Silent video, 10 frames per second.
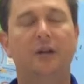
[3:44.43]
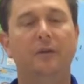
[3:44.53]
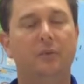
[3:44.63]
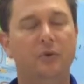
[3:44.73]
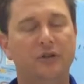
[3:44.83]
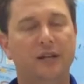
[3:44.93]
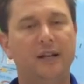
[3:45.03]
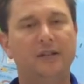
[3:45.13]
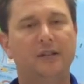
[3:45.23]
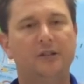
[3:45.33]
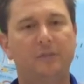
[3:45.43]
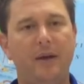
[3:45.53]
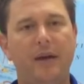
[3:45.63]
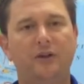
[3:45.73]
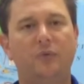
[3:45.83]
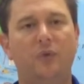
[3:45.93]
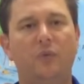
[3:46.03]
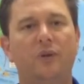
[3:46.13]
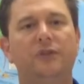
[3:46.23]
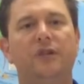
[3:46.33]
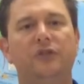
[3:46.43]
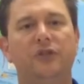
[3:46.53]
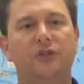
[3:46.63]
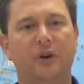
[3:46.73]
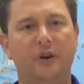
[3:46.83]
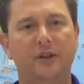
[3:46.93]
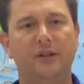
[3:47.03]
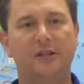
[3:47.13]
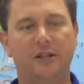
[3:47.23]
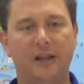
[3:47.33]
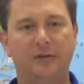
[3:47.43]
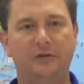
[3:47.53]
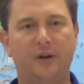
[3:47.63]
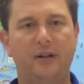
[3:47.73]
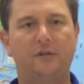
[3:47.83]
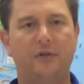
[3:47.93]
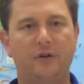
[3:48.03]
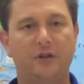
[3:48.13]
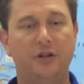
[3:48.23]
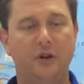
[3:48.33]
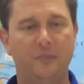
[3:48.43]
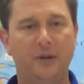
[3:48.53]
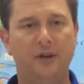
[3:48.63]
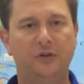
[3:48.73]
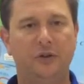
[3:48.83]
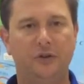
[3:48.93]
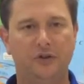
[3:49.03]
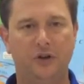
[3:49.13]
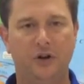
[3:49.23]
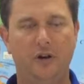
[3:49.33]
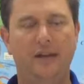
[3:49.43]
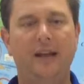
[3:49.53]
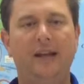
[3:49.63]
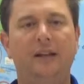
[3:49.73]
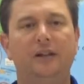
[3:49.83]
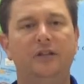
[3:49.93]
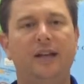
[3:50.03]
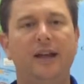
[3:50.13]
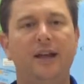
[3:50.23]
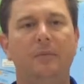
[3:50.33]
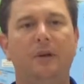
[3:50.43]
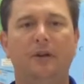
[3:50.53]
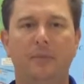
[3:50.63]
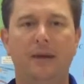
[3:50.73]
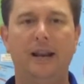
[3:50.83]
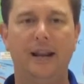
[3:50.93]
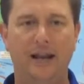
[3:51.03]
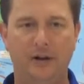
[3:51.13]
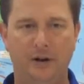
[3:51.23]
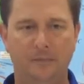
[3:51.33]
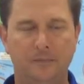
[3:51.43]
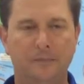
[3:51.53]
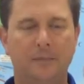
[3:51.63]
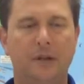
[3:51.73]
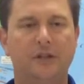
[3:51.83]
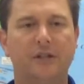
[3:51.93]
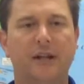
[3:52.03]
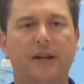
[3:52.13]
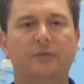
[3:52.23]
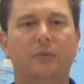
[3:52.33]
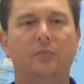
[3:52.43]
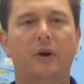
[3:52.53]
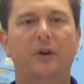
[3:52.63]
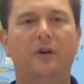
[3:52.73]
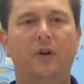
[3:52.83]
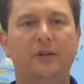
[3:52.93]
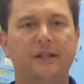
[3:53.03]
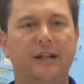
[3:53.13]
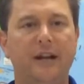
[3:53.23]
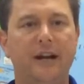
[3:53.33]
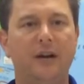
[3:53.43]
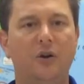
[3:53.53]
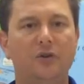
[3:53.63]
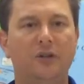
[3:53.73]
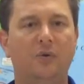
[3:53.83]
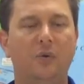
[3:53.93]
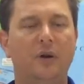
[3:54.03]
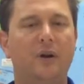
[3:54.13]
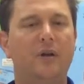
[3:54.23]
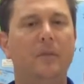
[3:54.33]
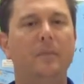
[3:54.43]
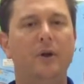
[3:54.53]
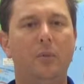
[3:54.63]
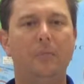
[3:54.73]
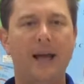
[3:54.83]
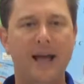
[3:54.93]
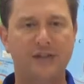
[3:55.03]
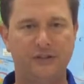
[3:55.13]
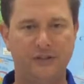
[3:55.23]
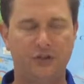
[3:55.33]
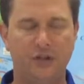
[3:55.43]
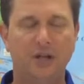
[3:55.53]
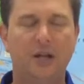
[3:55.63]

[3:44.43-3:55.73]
The Portuguese and the Spanish were the ones that started the slave trade as far as the Europeans are concerned. The English came a little bit later. Slaves were brought across the Atlantic Ocean in what we call the Middle Passage.